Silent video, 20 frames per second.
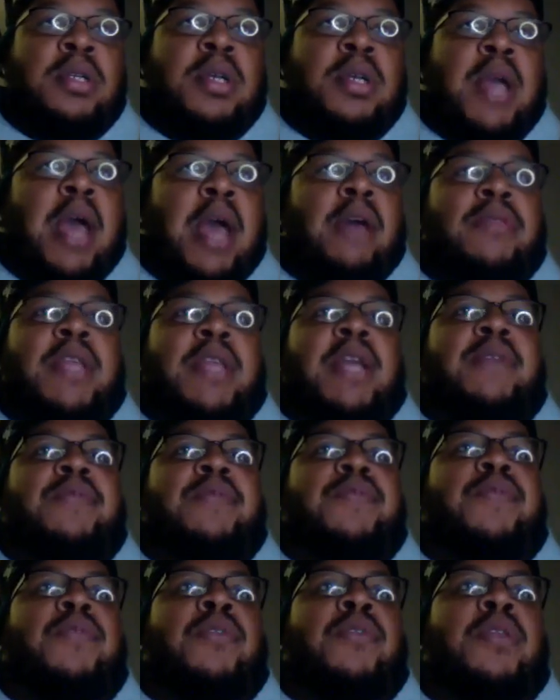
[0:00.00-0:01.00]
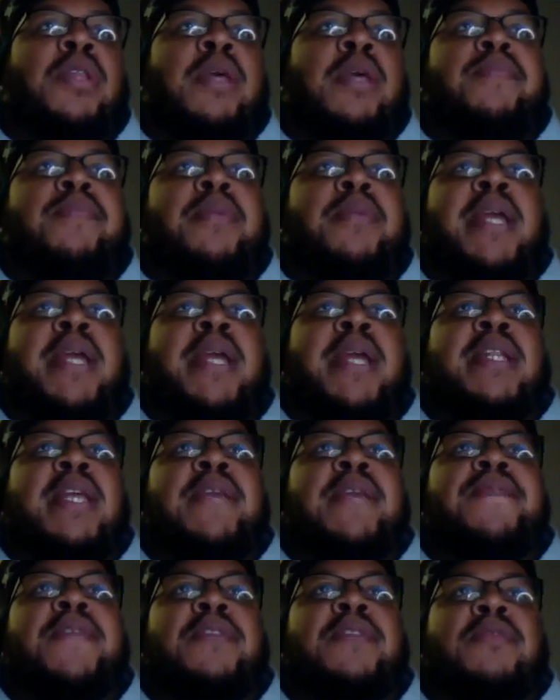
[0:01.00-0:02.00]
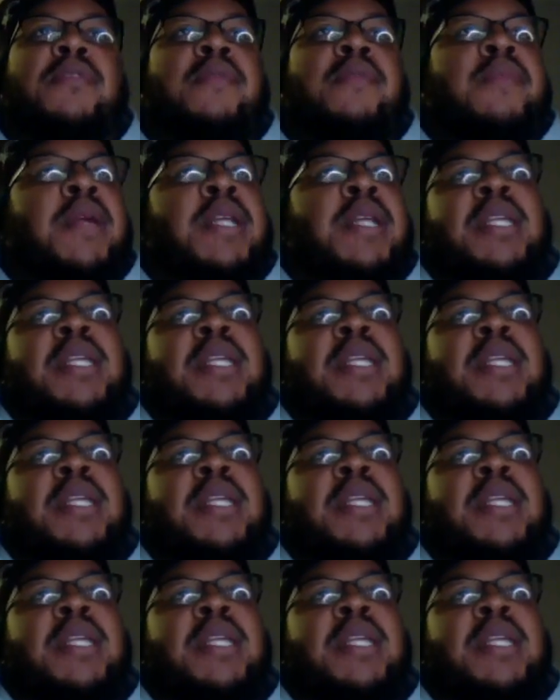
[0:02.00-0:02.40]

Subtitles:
I don't think it was for them playing defense on the Browns.